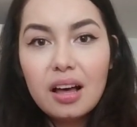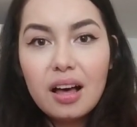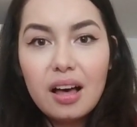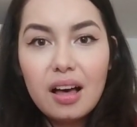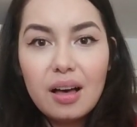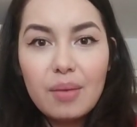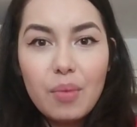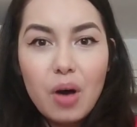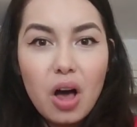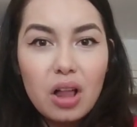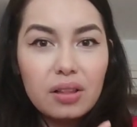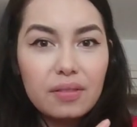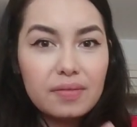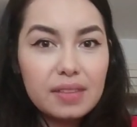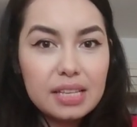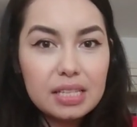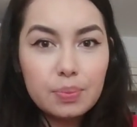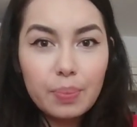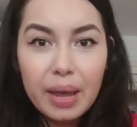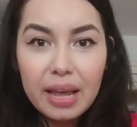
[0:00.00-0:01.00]
all of
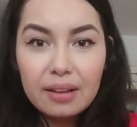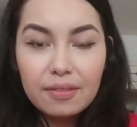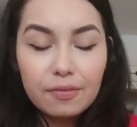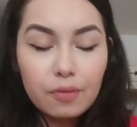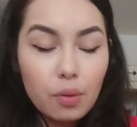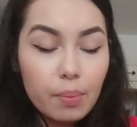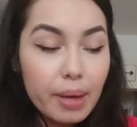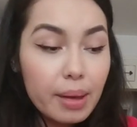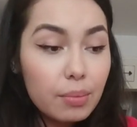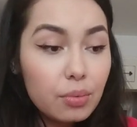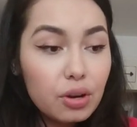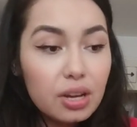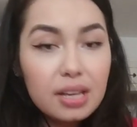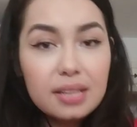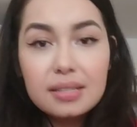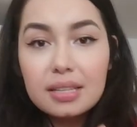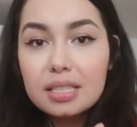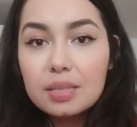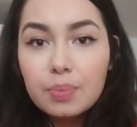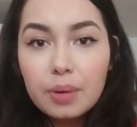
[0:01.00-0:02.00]
these painful
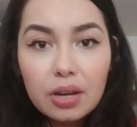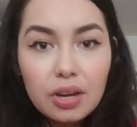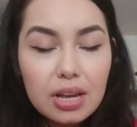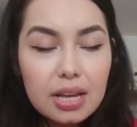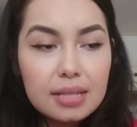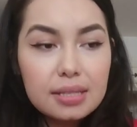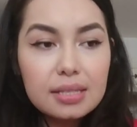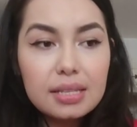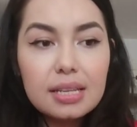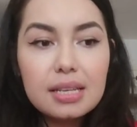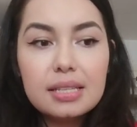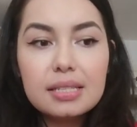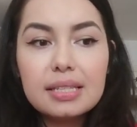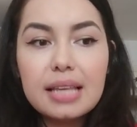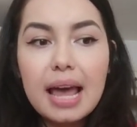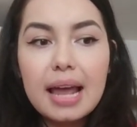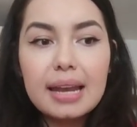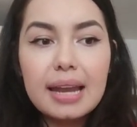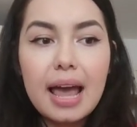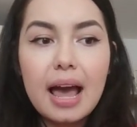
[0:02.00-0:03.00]
memories, experiences,
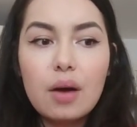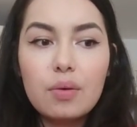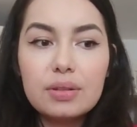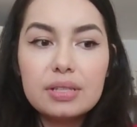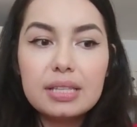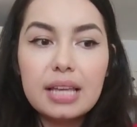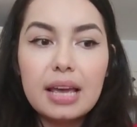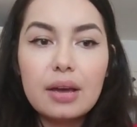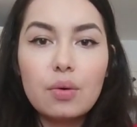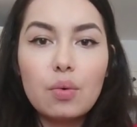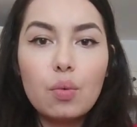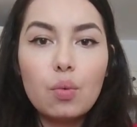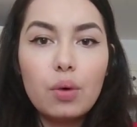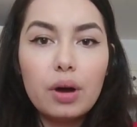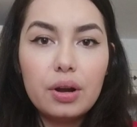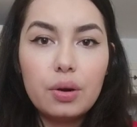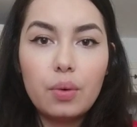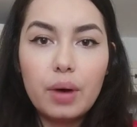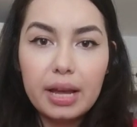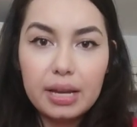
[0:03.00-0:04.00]
that now it's like,
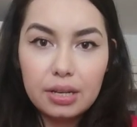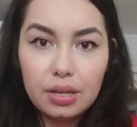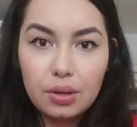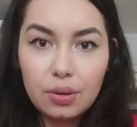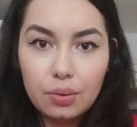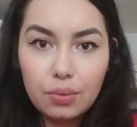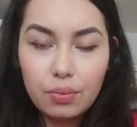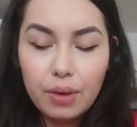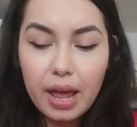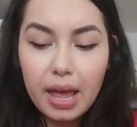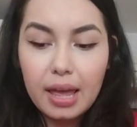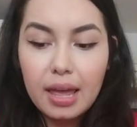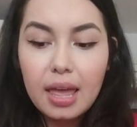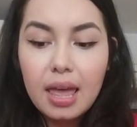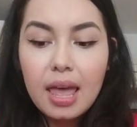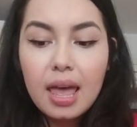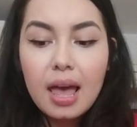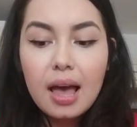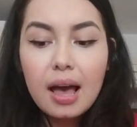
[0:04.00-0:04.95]
what do I do, right?